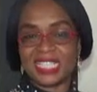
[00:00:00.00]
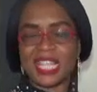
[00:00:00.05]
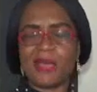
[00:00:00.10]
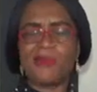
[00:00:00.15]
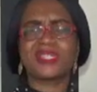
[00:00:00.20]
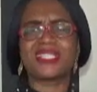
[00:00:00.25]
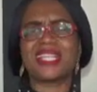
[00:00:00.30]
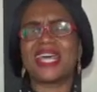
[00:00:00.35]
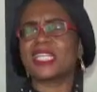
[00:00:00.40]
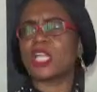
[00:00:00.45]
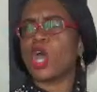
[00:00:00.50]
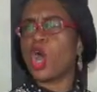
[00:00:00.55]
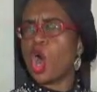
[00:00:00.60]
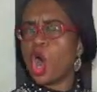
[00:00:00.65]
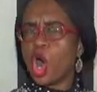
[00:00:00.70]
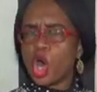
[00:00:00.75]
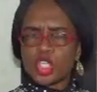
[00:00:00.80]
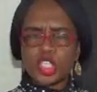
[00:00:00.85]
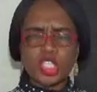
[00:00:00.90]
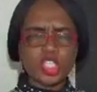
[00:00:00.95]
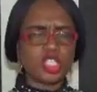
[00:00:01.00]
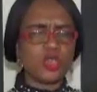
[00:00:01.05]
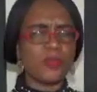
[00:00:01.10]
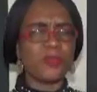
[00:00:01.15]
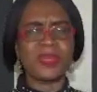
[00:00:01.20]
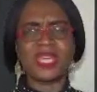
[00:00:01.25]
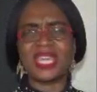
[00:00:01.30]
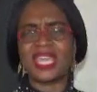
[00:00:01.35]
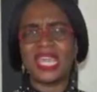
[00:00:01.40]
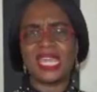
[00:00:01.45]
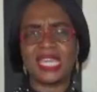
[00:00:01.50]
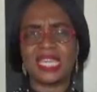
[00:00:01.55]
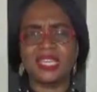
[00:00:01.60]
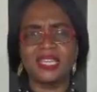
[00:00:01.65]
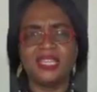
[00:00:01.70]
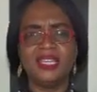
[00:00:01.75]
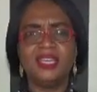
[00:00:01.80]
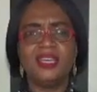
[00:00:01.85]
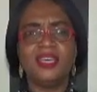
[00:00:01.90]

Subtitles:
That was an awesome cake.